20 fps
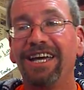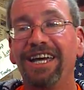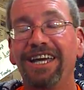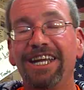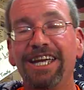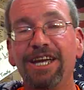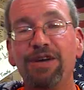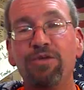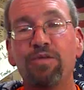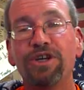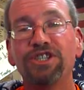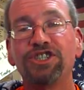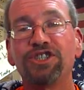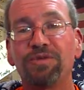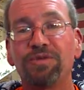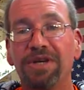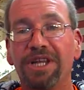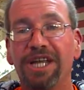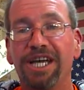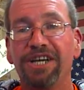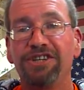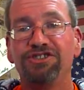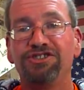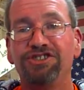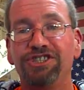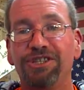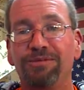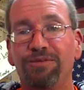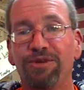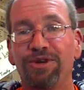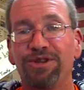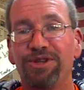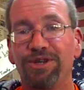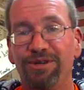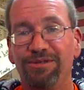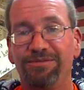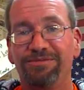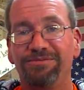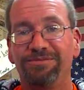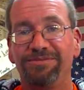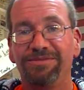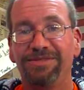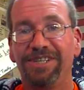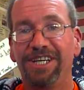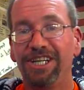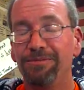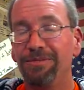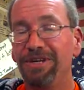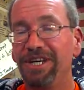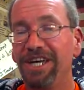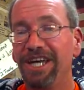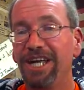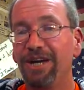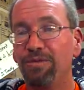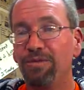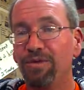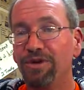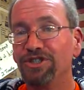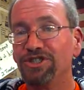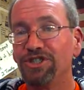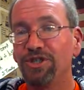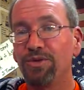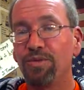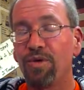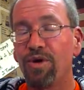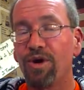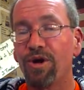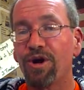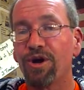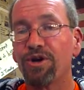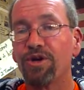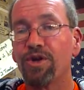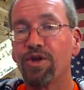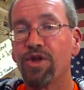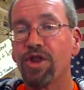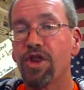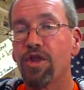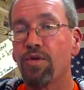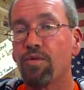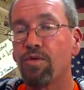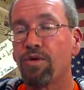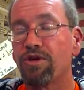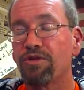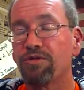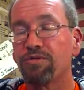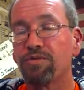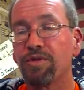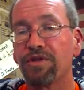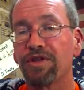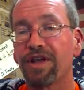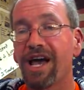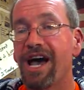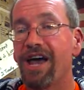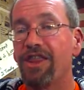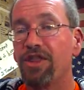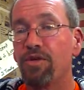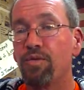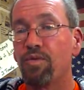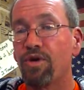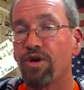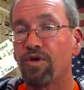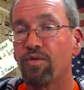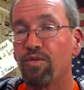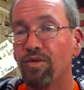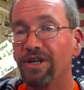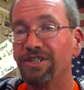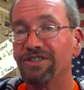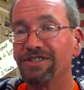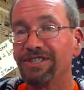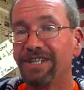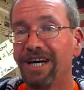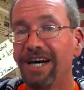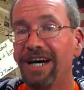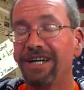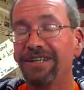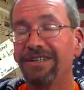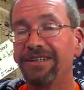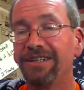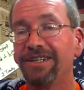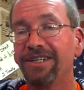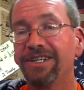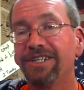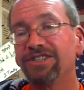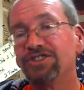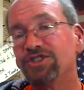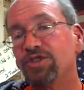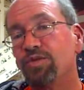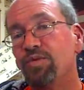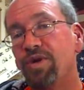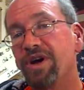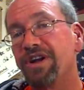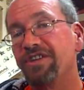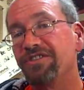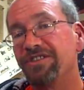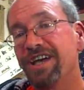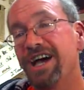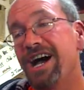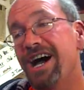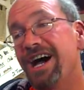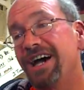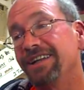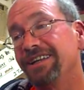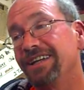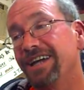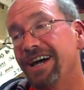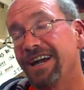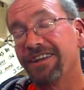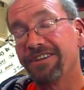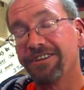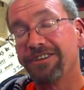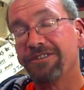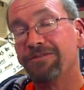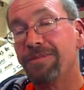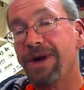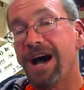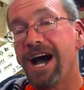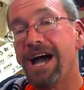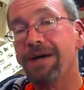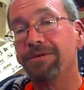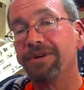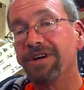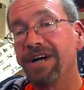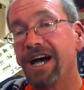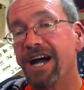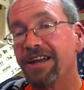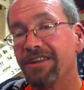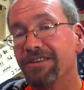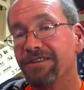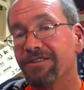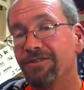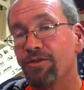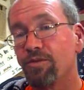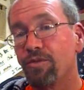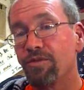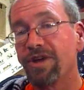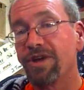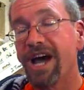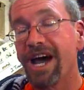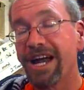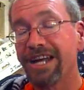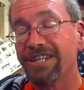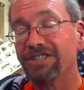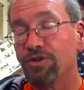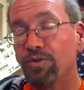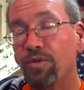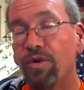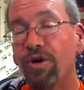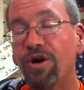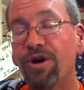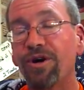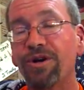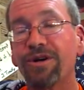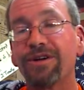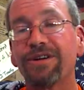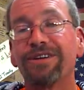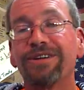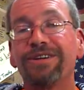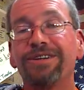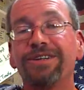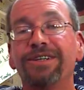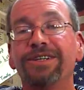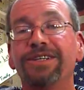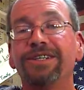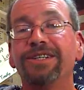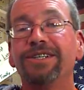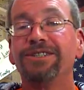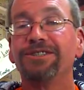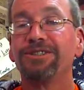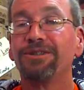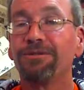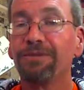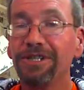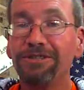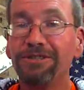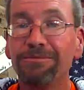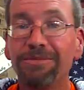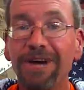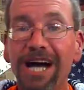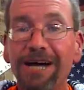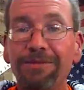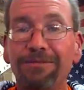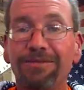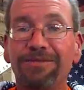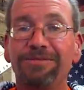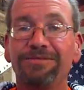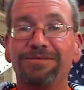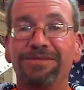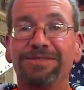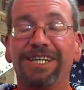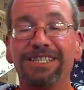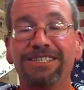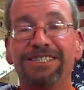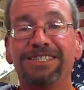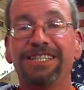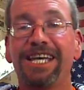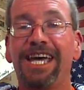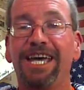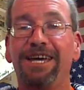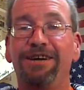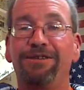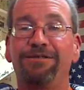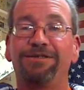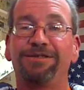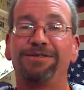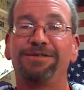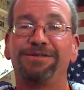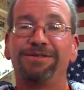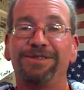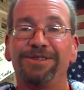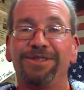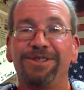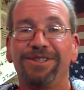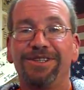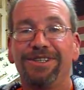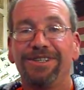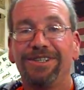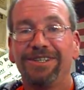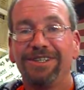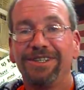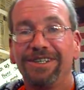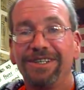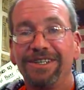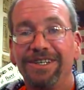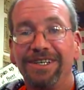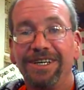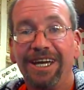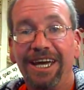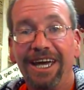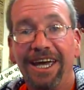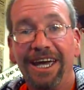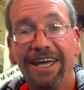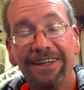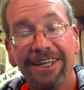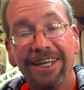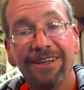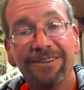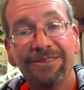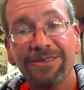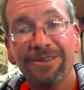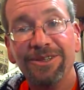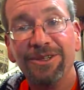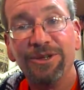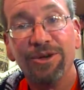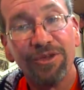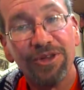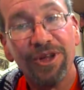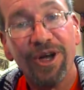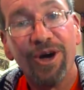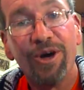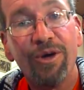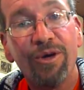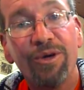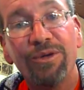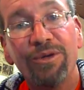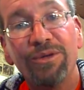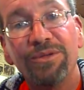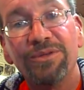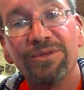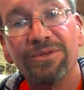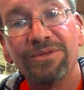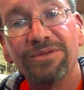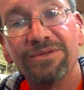uh, and he wants a relationship with you. In the beginning was the Word. The Word was with God. The Word was God. So what is God? God is His Bible. God is His, God is the Word. So read your Bible. Get saved. And then you'll know